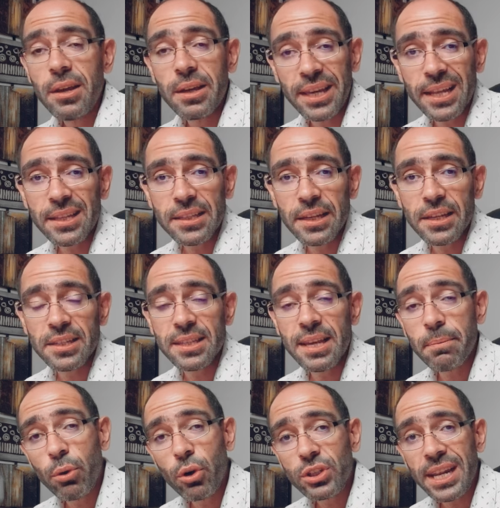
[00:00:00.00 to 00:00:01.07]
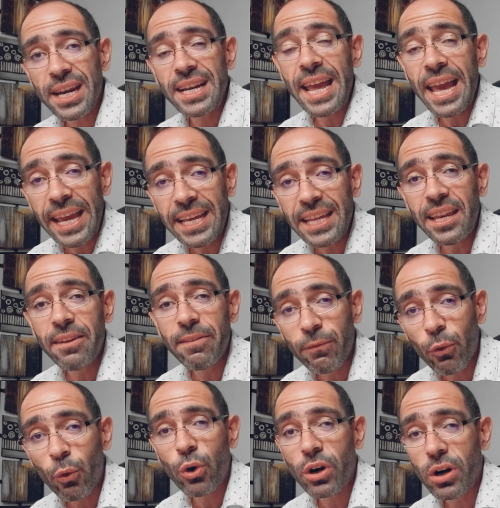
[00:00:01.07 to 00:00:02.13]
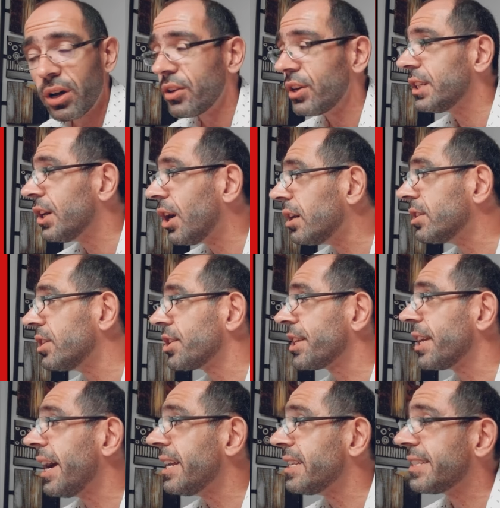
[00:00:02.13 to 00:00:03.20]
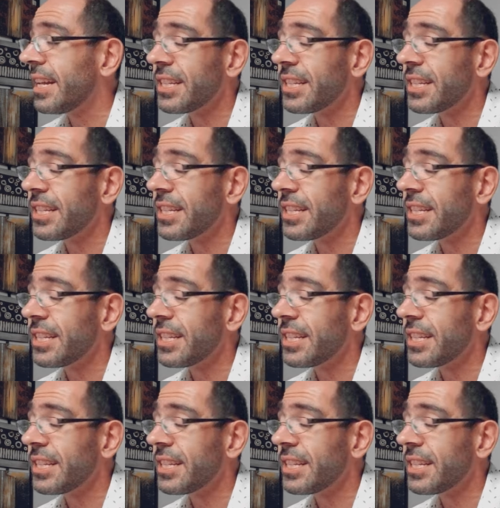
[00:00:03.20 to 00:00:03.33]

Get this, they booked it at $8,400, guys.